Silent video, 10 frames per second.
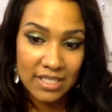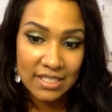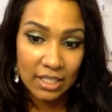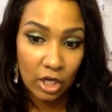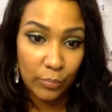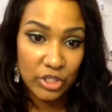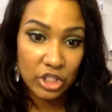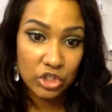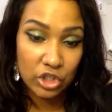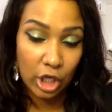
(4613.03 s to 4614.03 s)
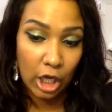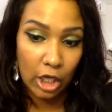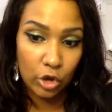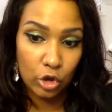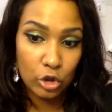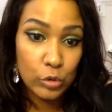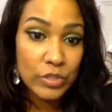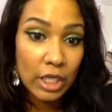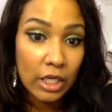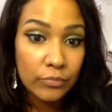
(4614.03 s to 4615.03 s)
It's a competition and you're
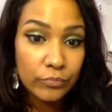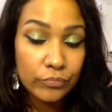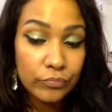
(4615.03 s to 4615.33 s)
losing.